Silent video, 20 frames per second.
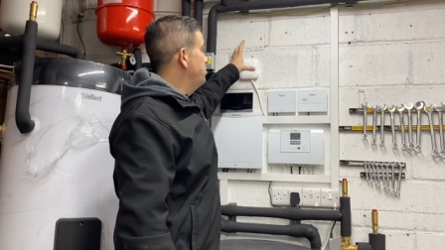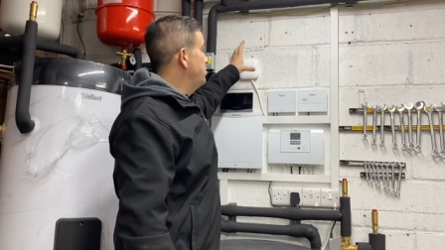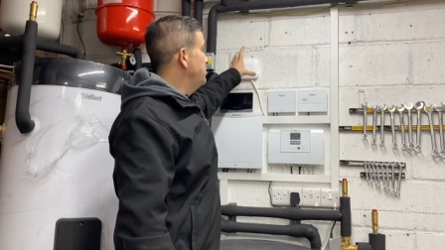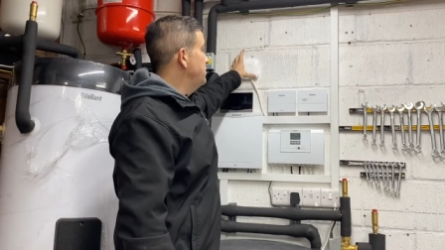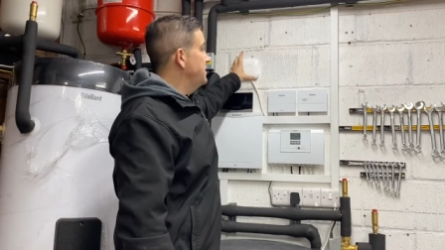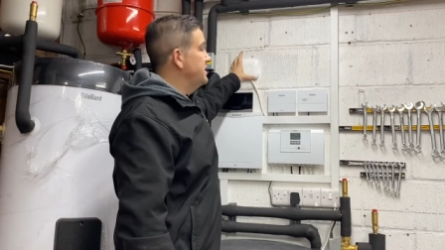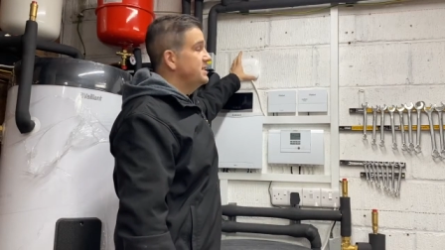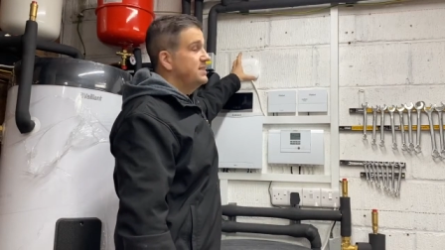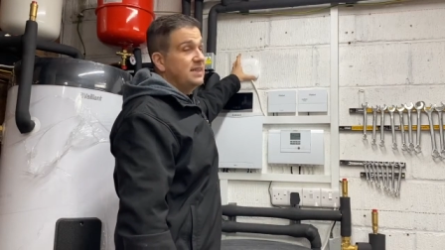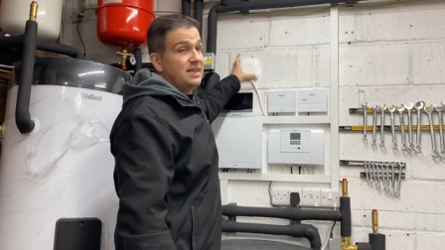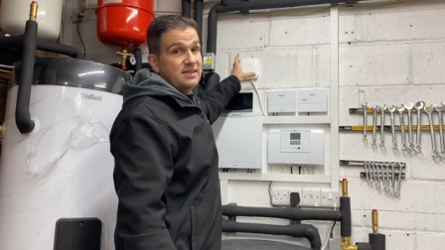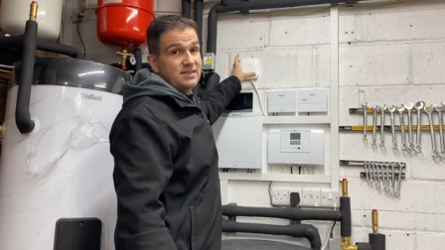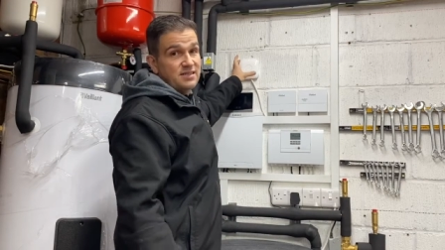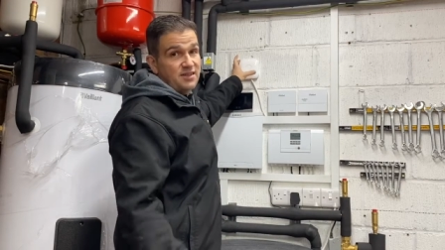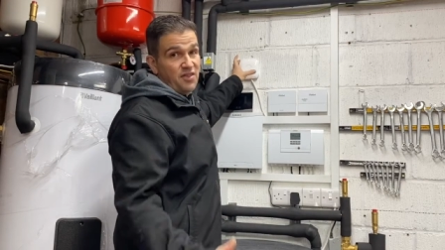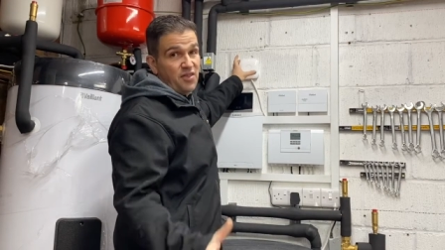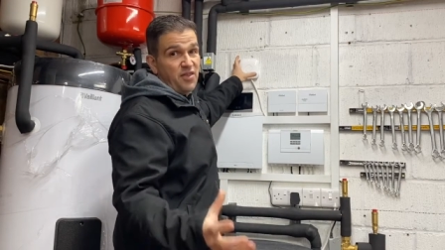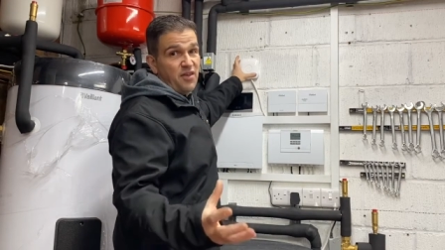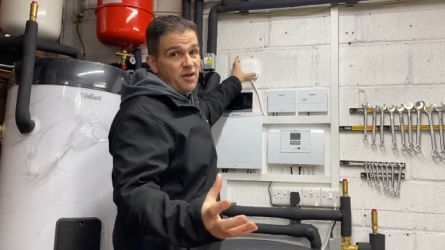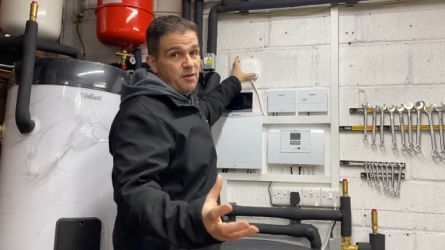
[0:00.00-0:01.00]
put this in as a
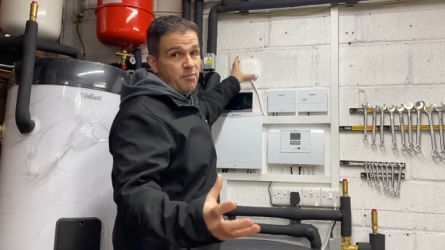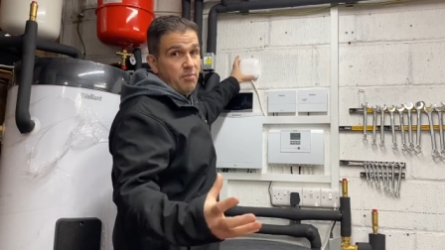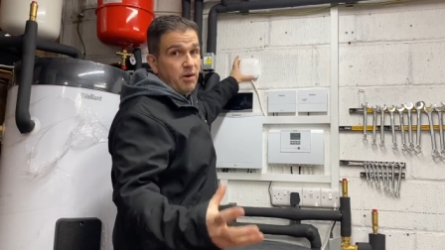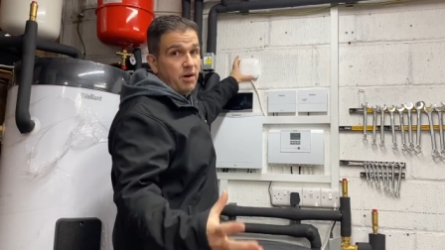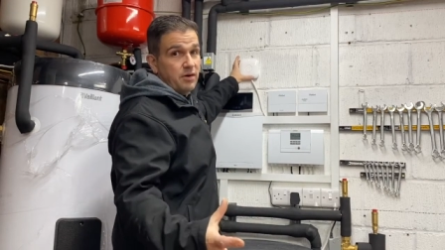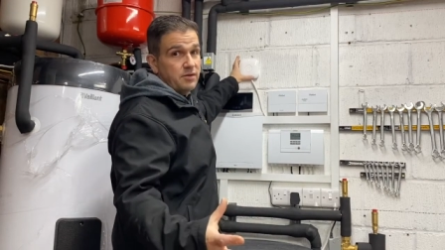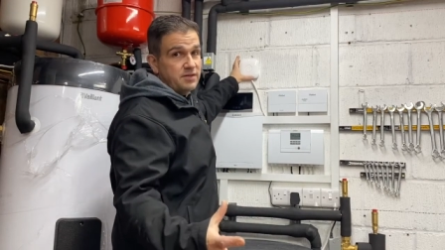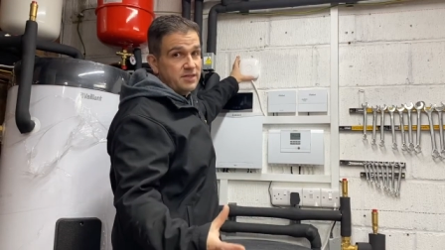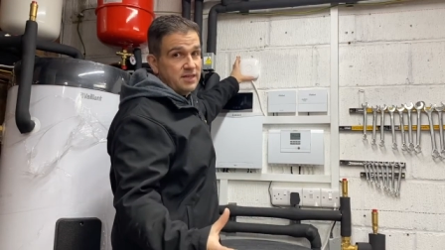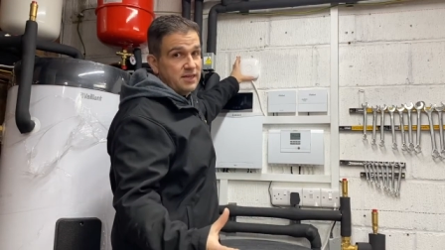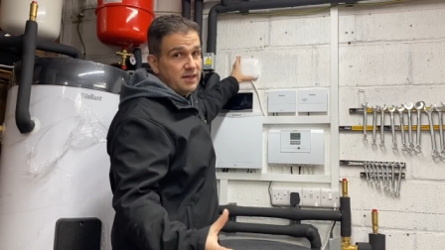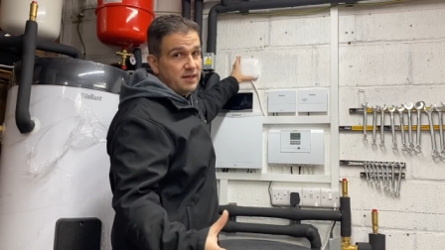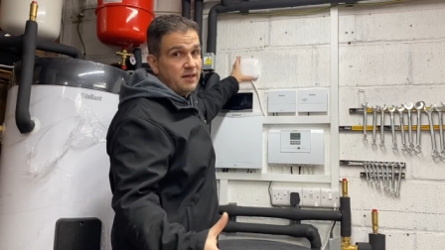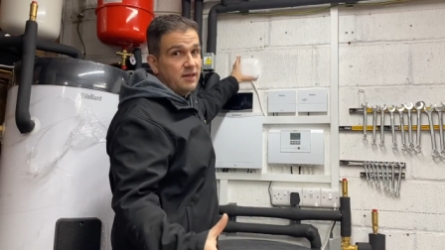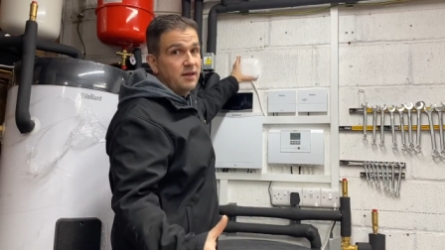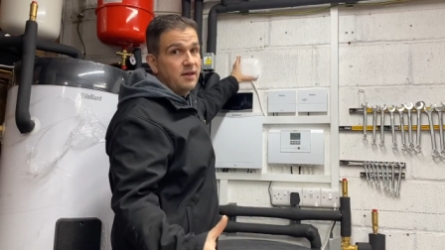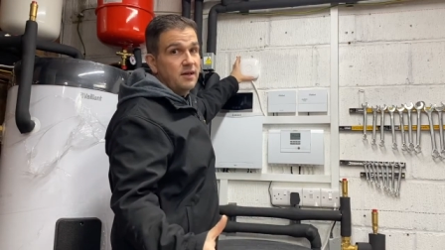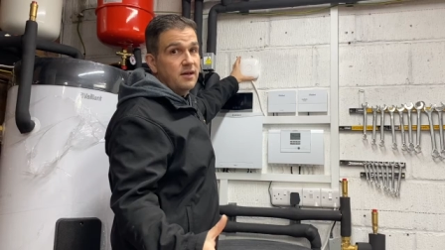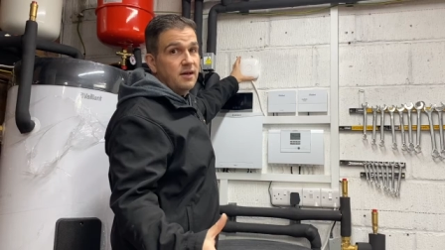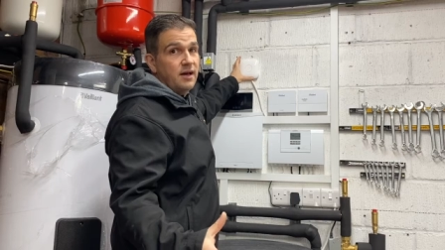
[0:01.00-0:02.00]
third party
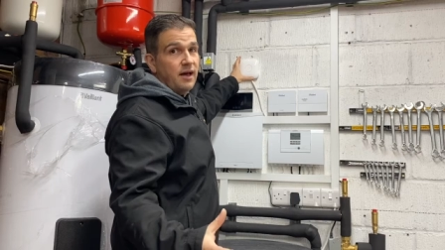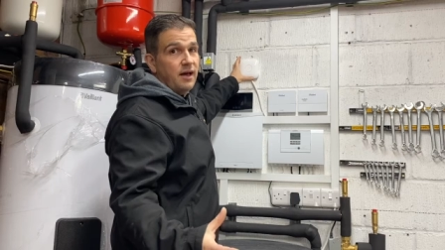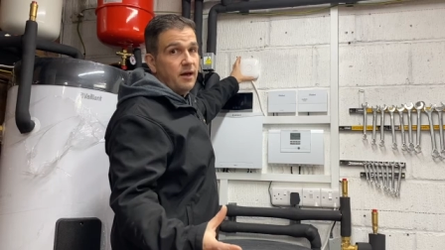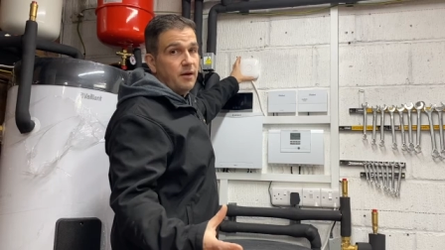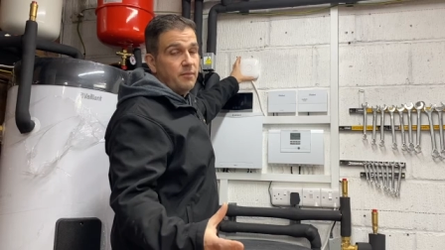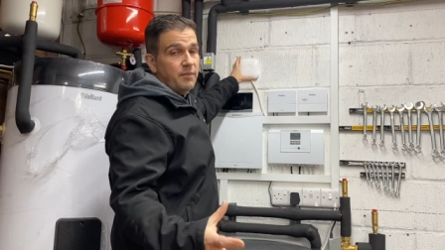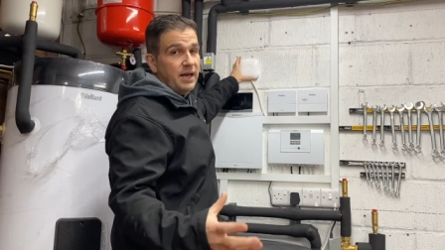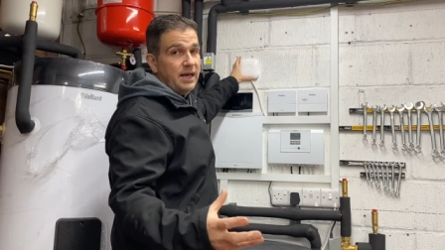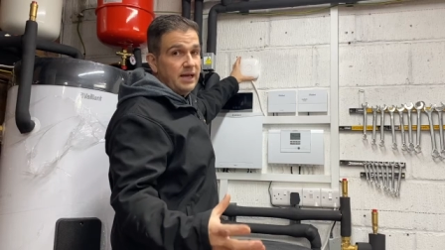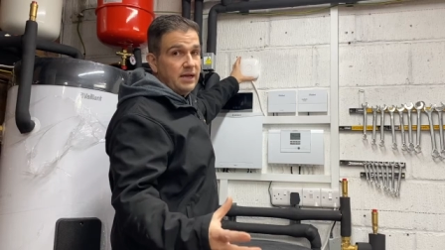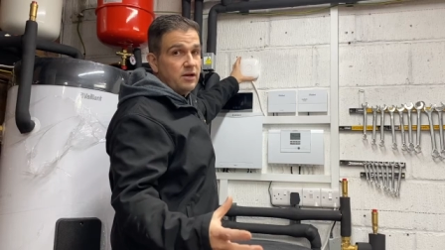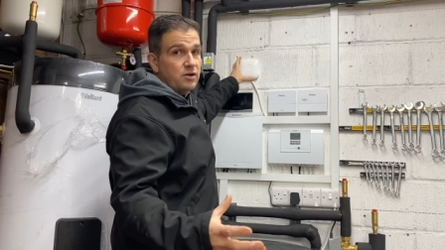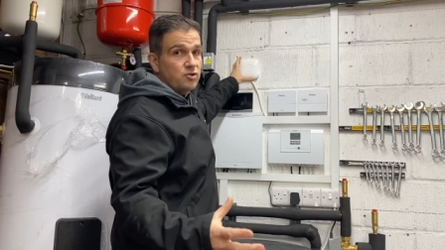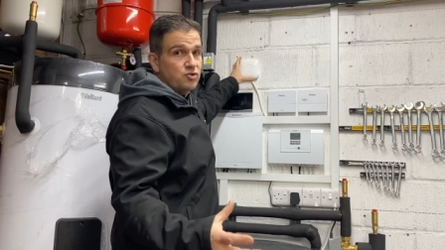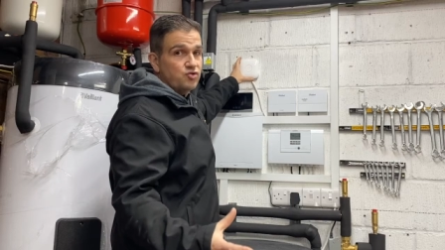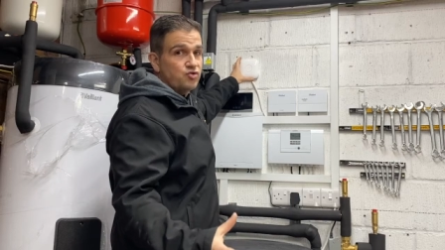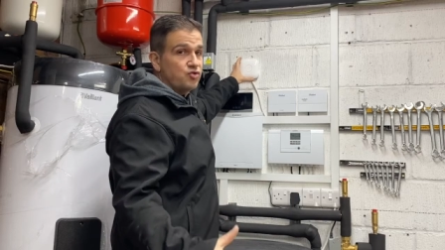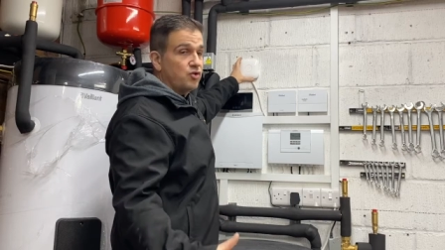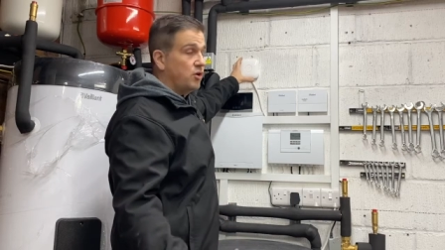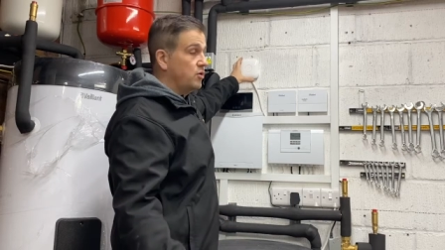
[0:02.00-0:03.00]
um, heat and
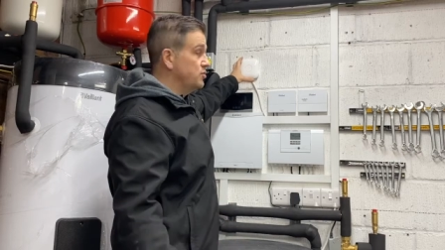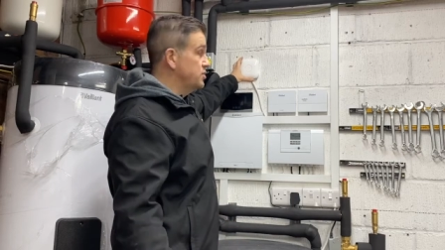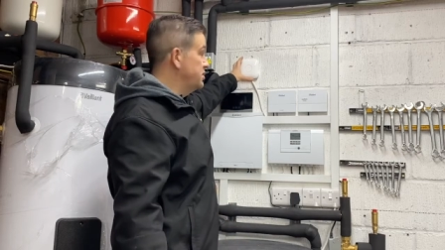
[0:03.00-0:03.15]
control.